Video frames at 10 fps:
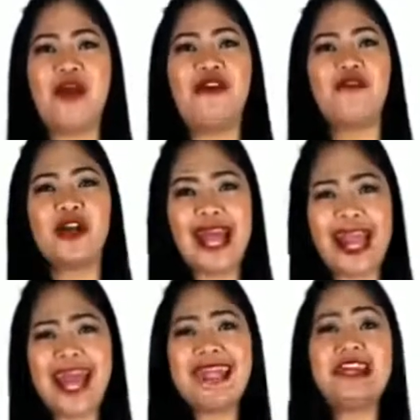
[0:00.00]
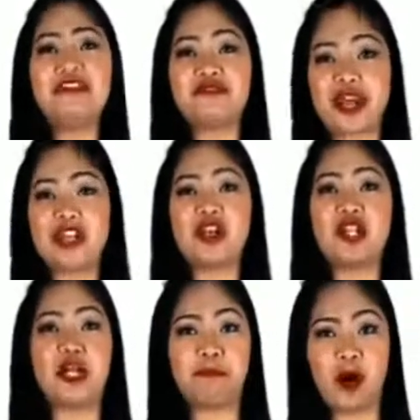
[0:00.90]
For any
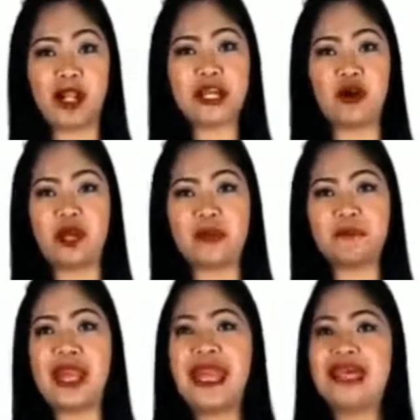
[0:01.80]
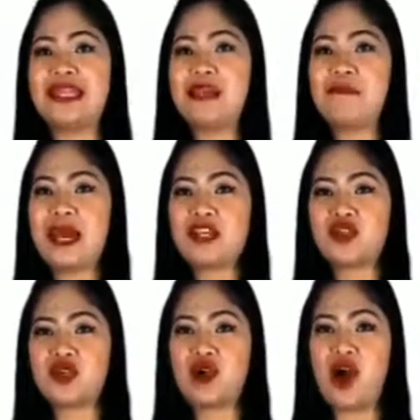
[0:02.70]
regular polygon, the
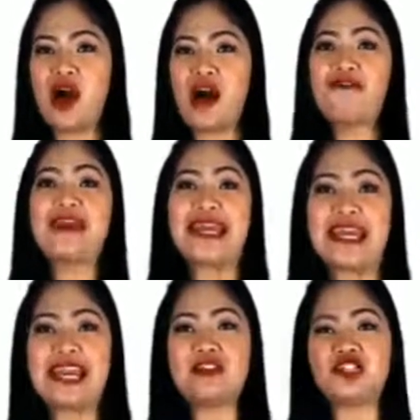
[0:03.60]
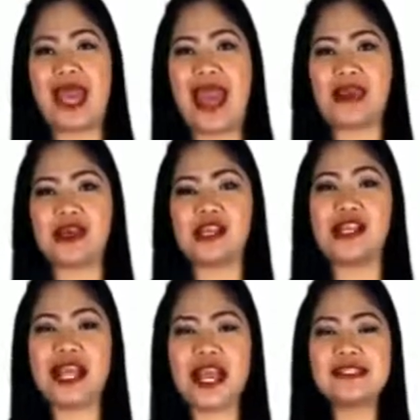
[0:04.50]
measure of each angle
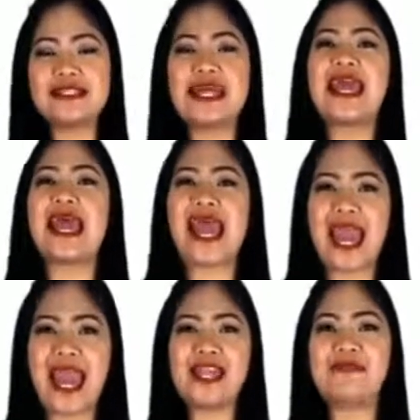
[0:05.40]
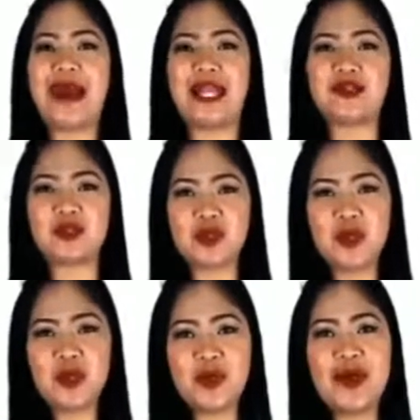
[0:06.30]
is n minus 2
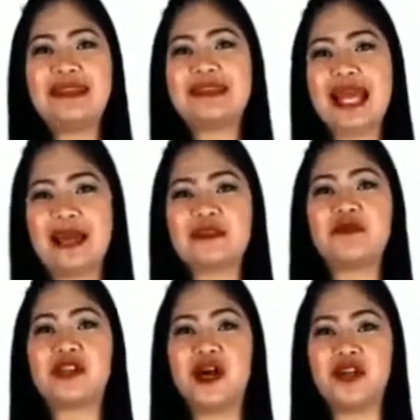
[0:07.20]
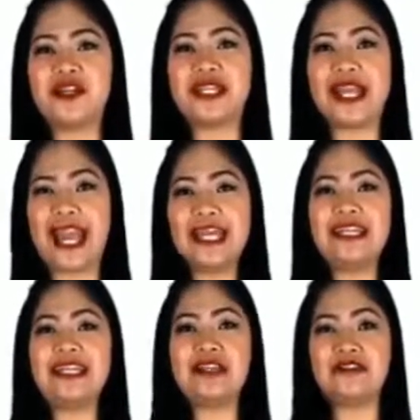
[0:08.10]
times 180
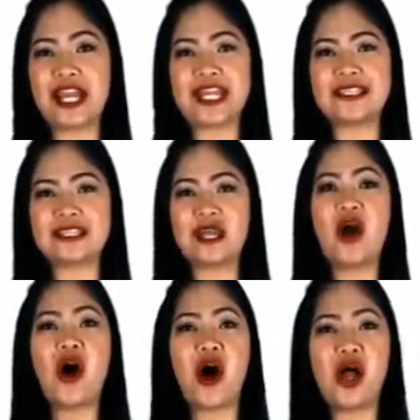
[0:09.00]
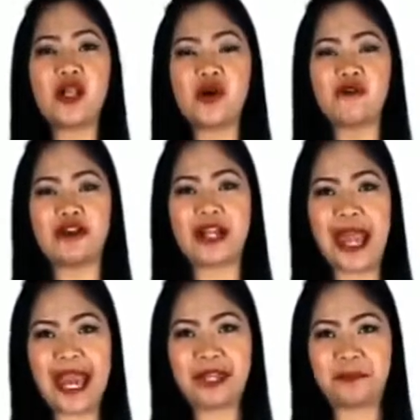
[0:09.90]
degrees all over
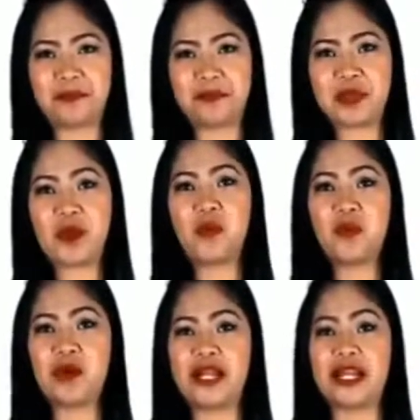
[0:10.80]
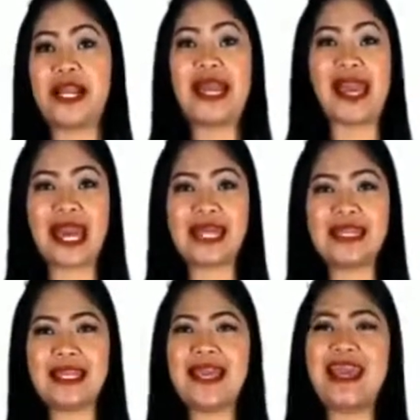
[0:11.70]
n, where n
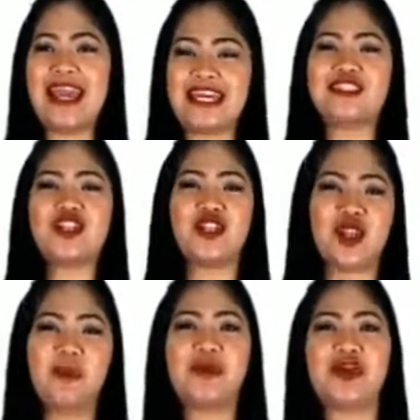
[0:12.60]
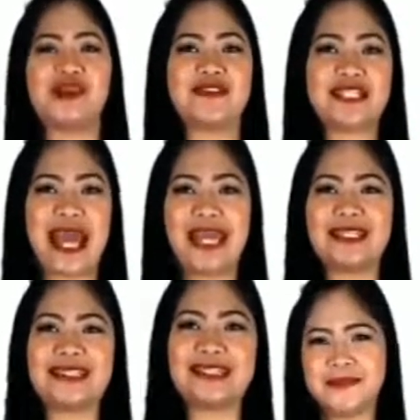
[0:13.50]
is the number of
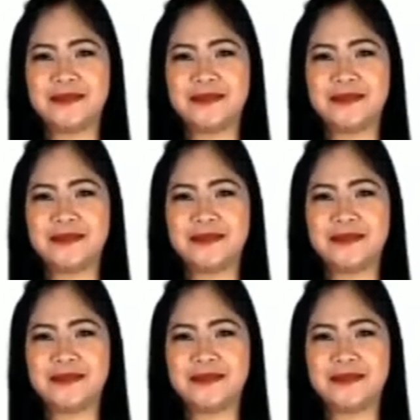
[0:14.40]
sides.